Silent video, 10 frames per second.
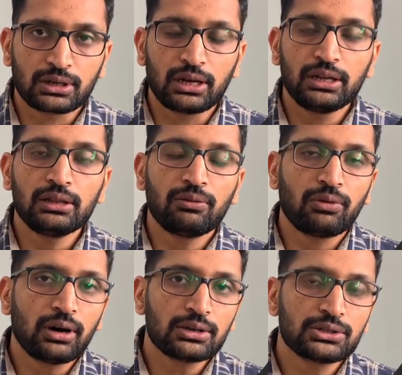And in the
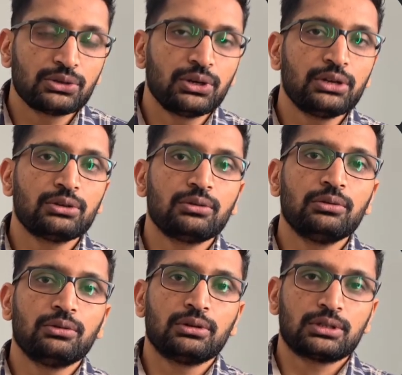vars, you need
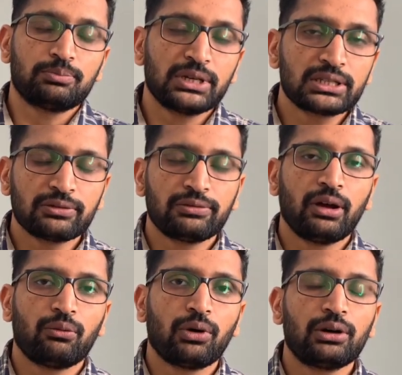to
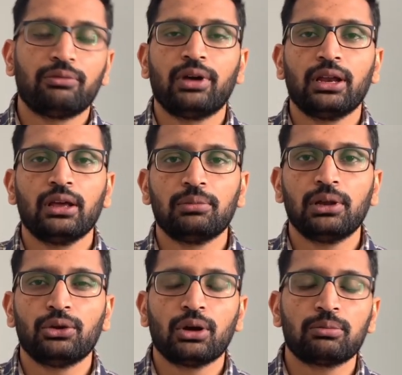specify what
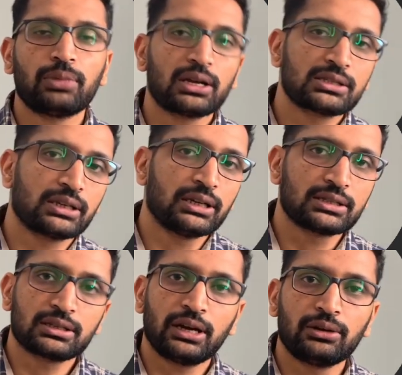variable you're passing
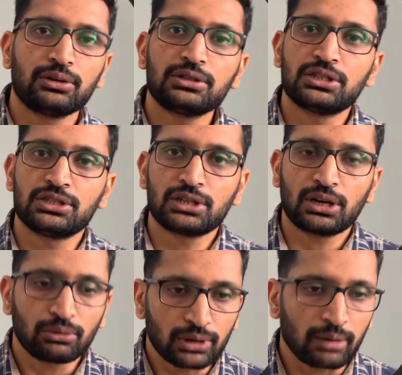inside your
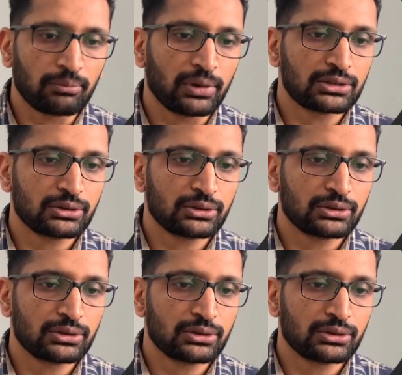Jinja2 template.